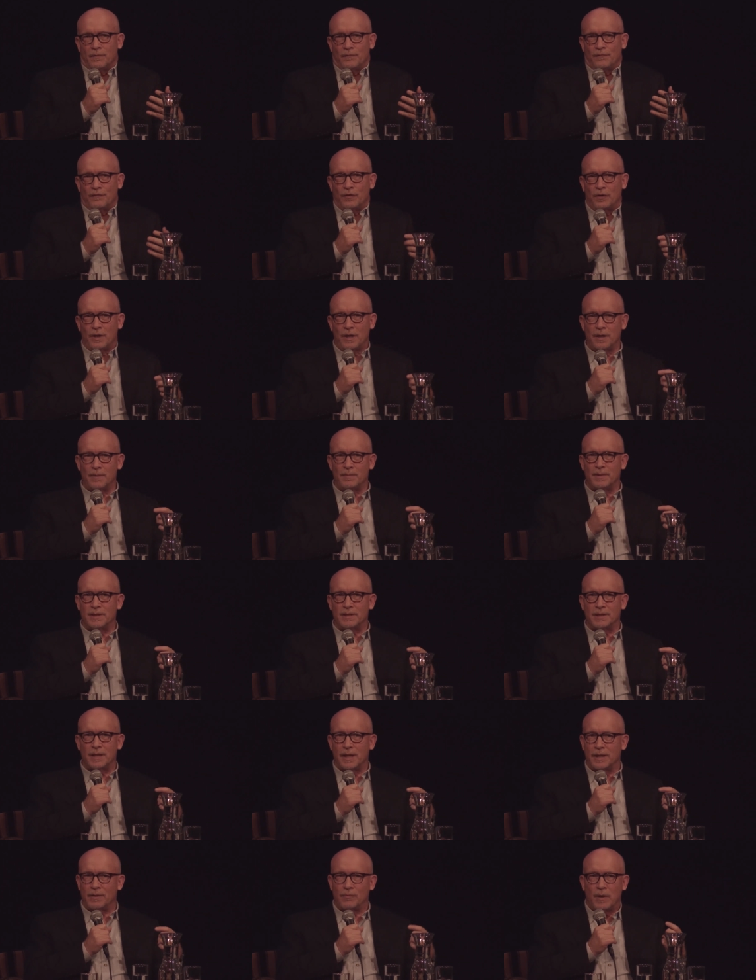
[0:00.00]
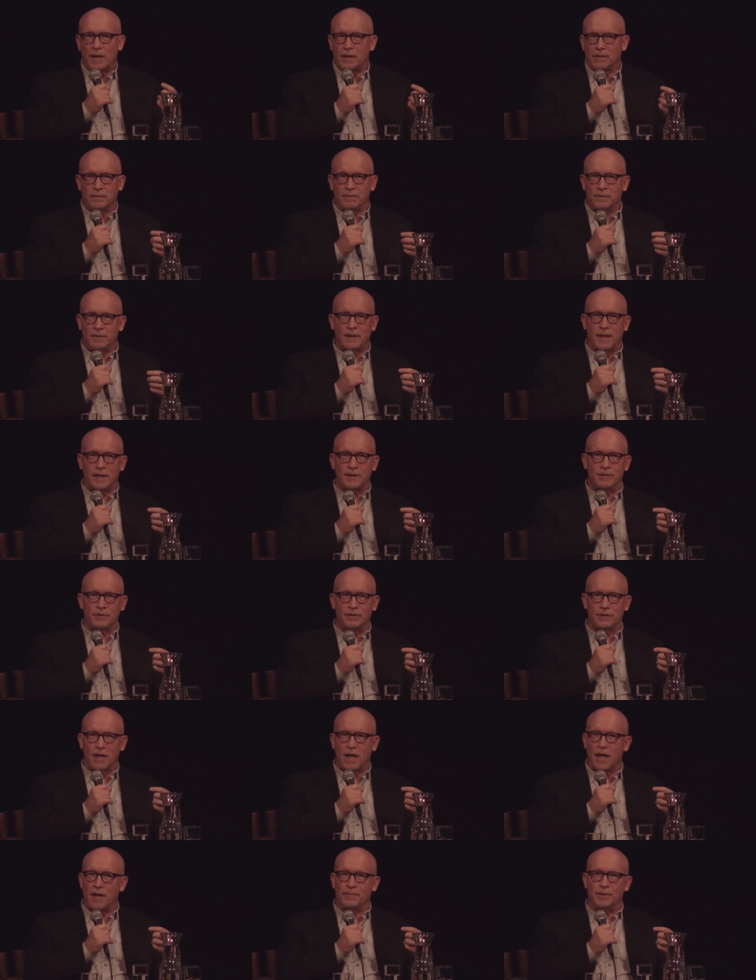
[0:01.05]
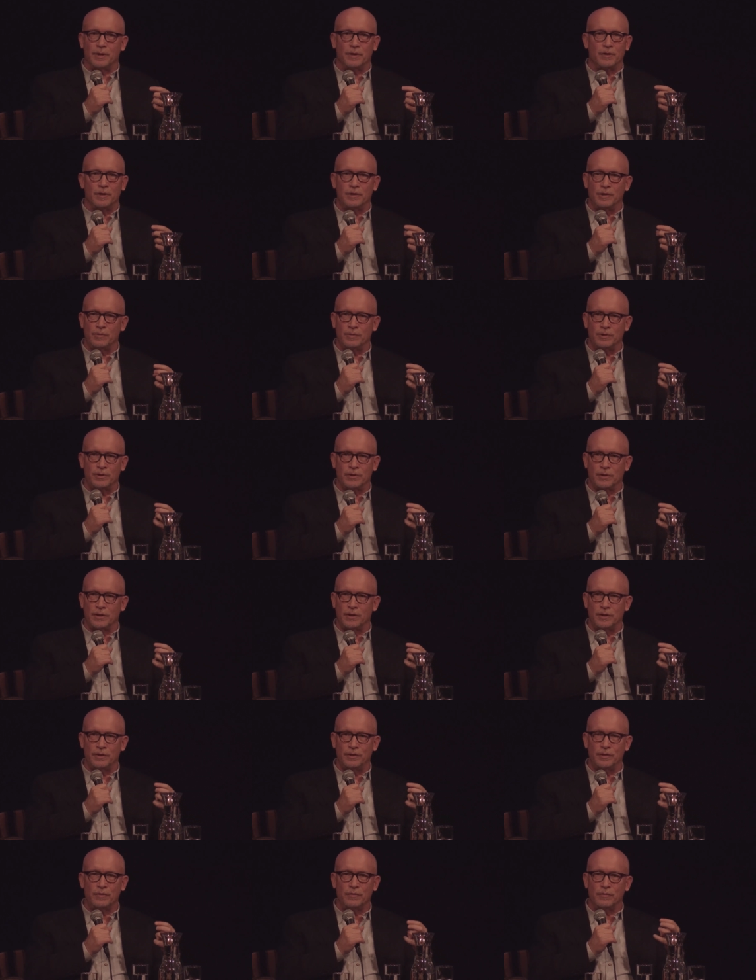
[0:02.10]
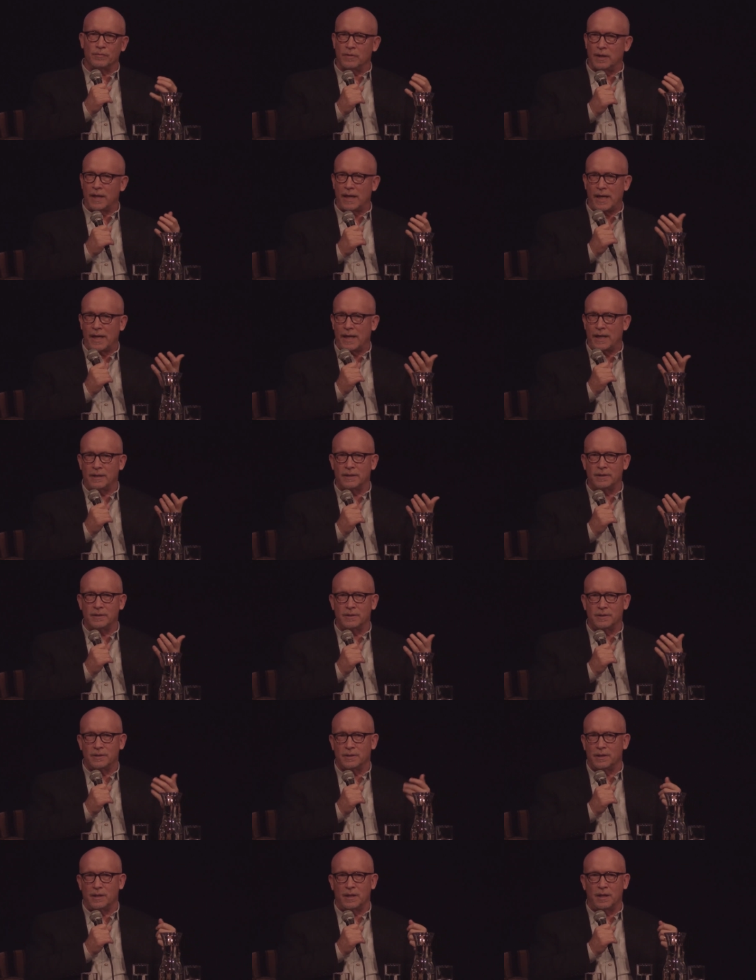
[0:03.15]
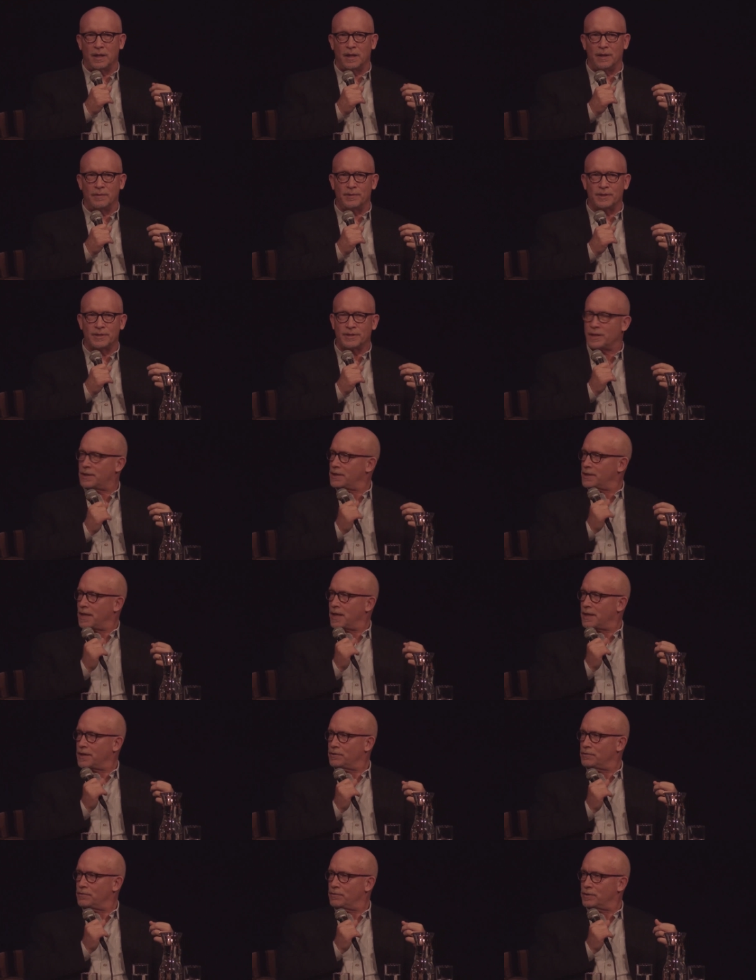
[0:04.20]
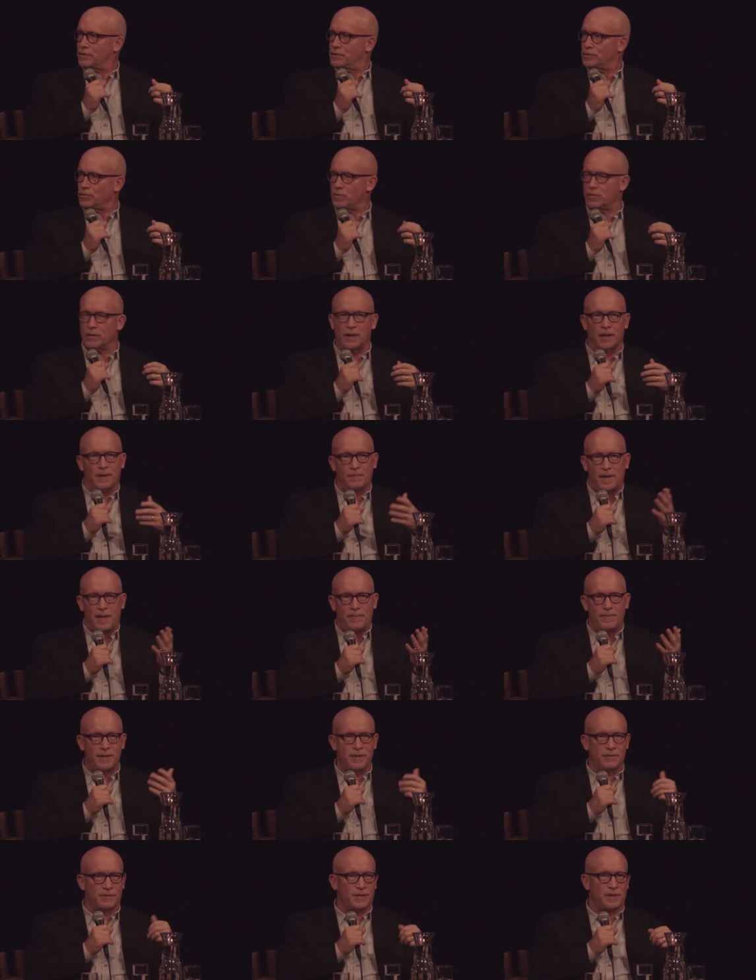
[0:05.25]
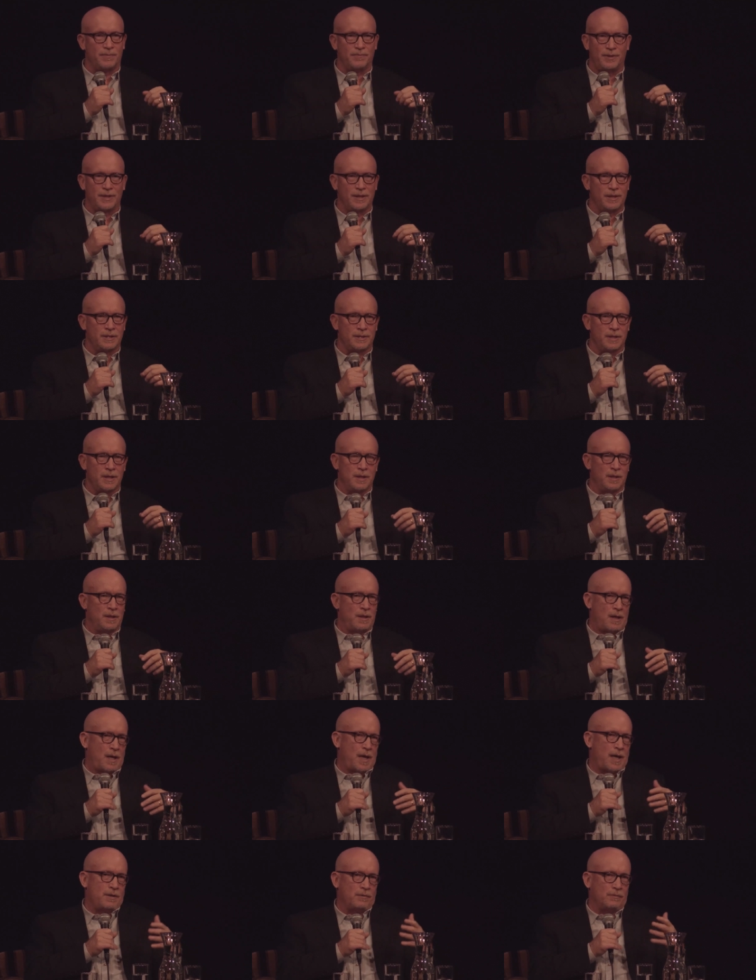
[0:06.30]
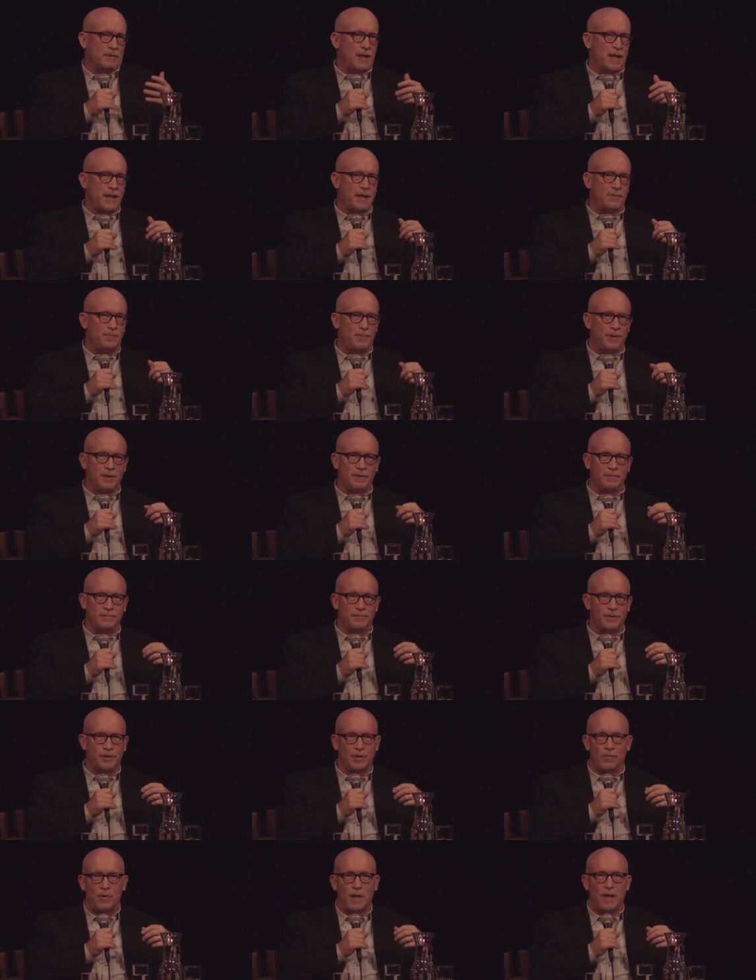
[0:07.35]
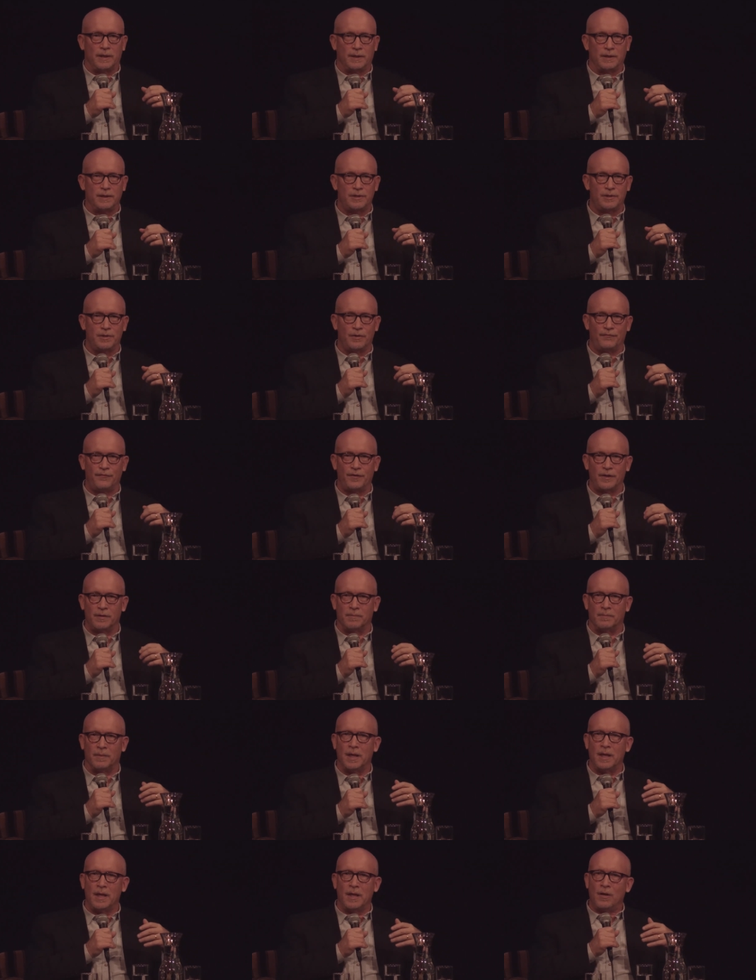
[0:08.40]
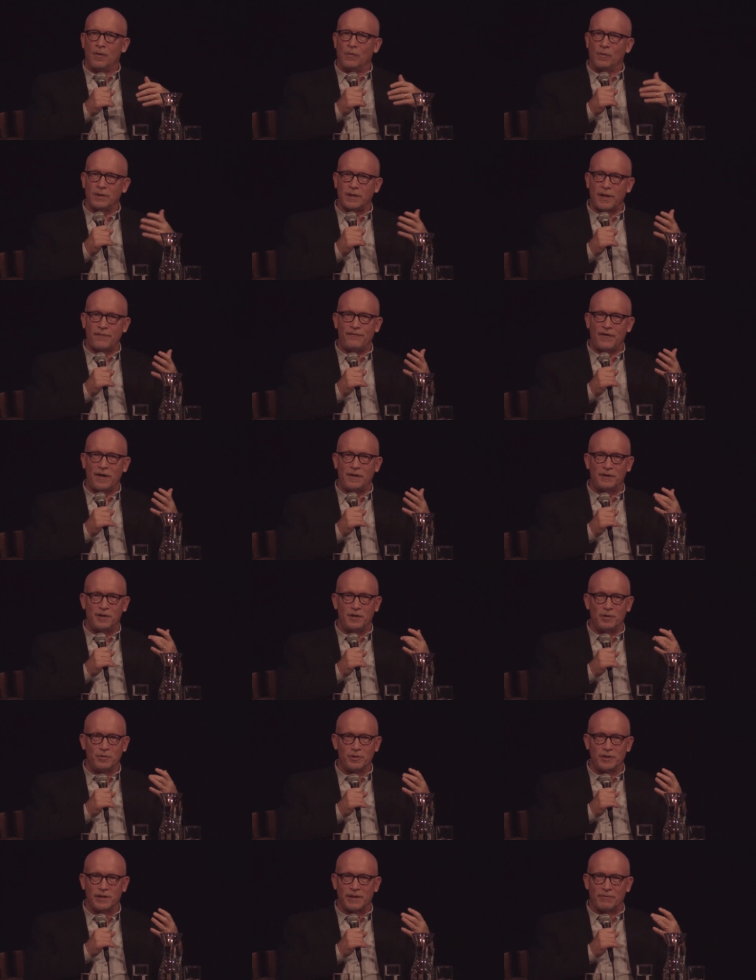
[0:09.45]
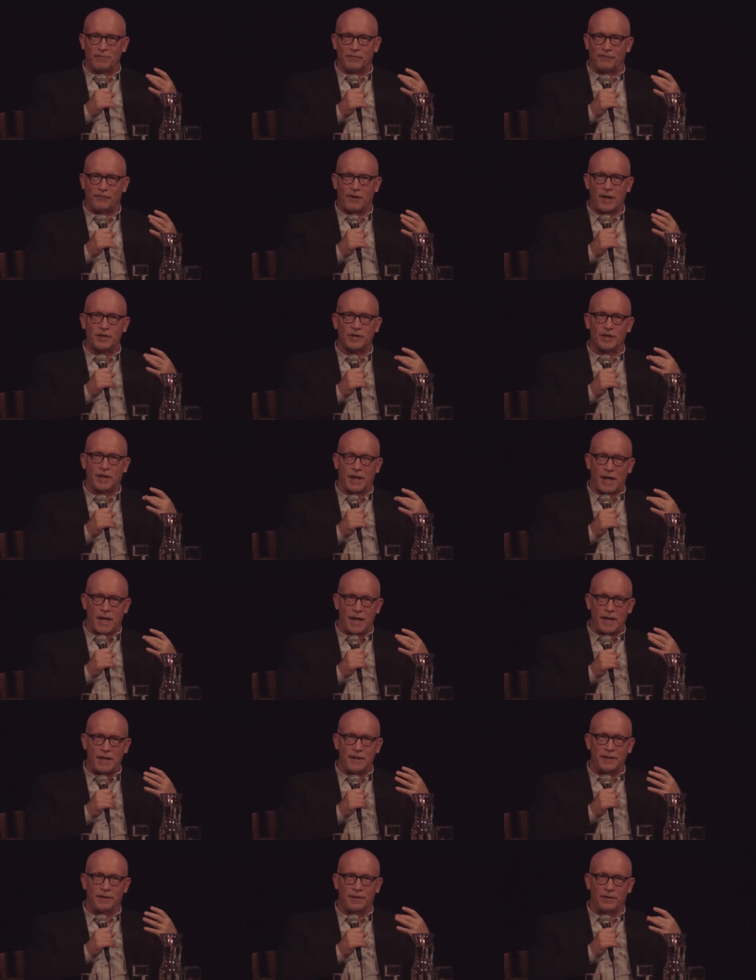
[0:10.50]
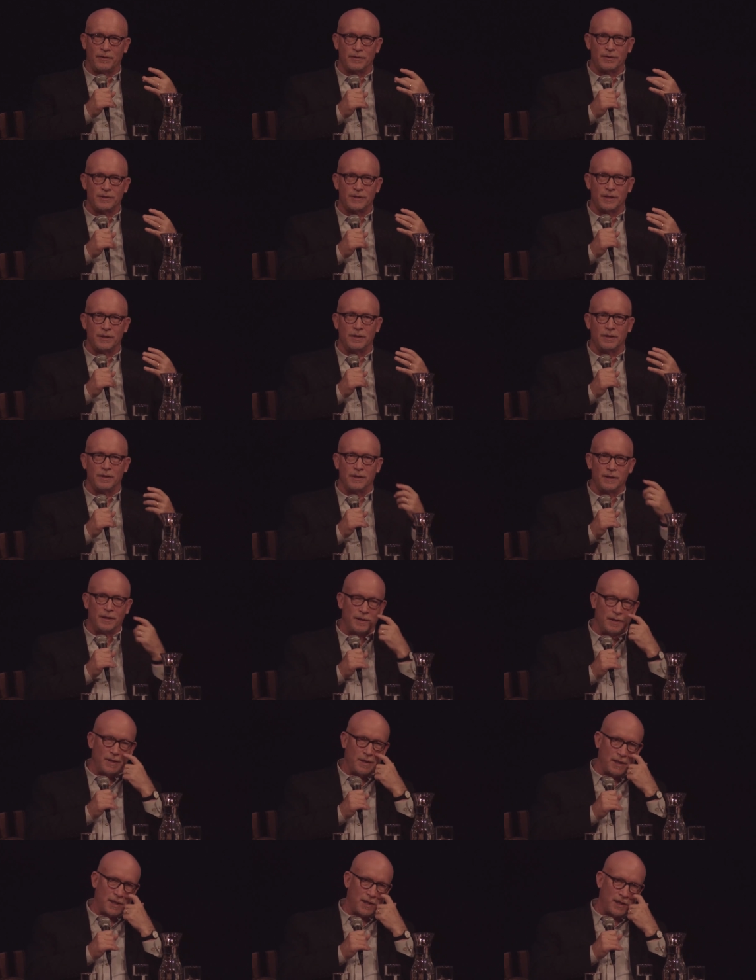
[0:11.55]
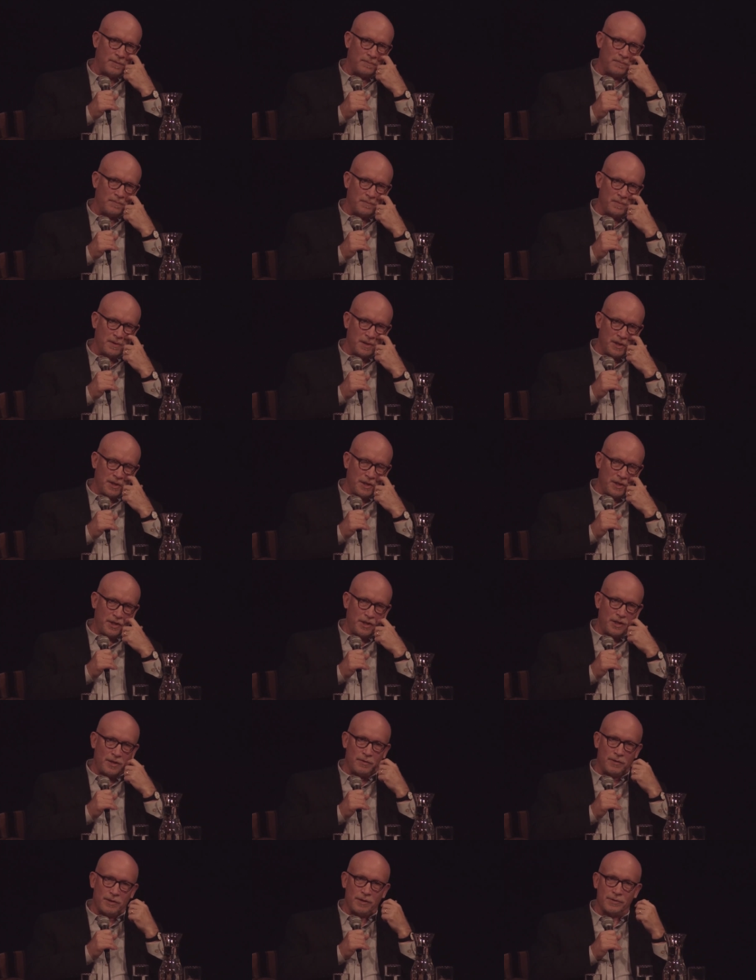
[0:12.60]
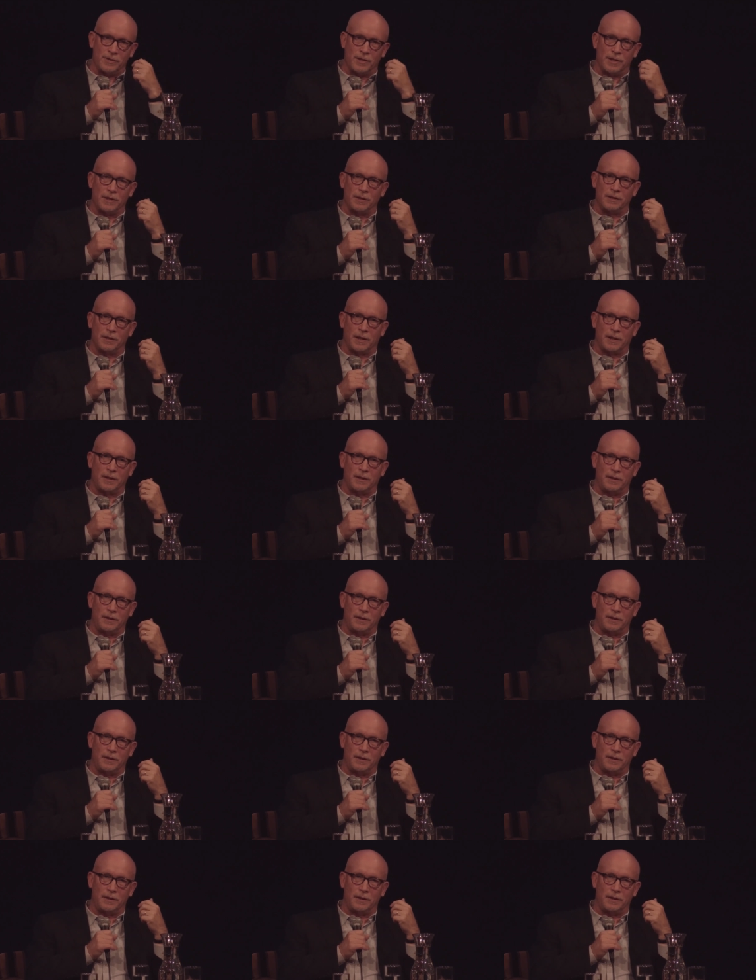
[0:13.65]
For him, it's like, well, that's your job. You're going to do what you're going to do. And um, there's nothing I can do to control it. And maybe there's some things I don't like, but so what? It's your film which I found hugely refreshing. I, there is a, um, you know, there's another,